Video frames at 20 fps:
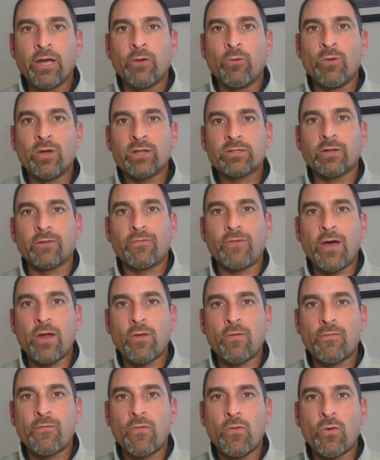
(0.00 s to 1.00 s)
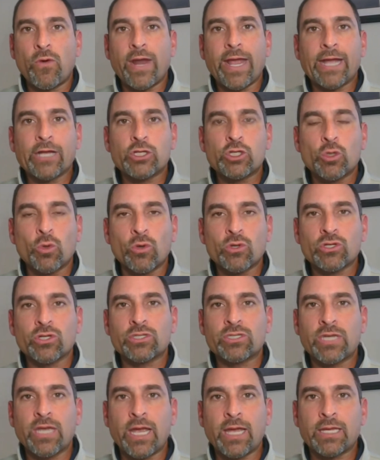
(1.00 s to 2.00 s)
went to the Final Four at Georgia
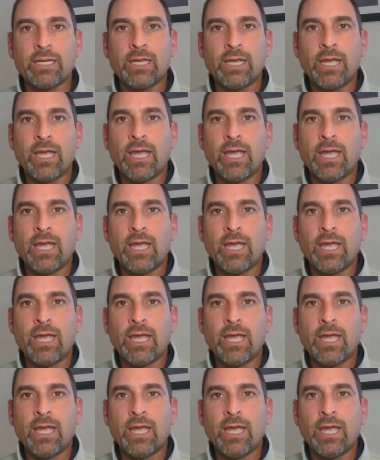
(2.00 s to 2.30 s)
Tech,